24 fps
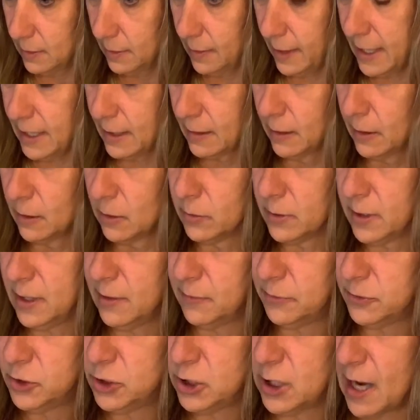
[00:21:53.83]
like little
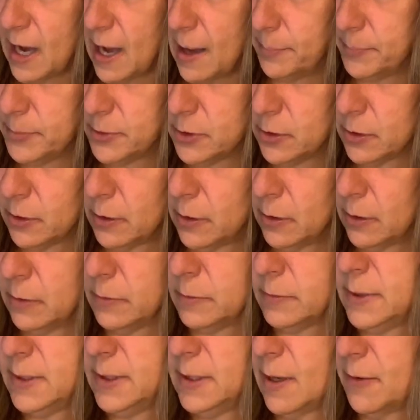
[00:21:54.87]
gift shops
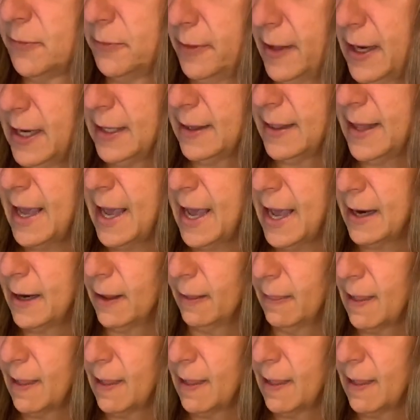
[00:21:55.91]
or stuff like that.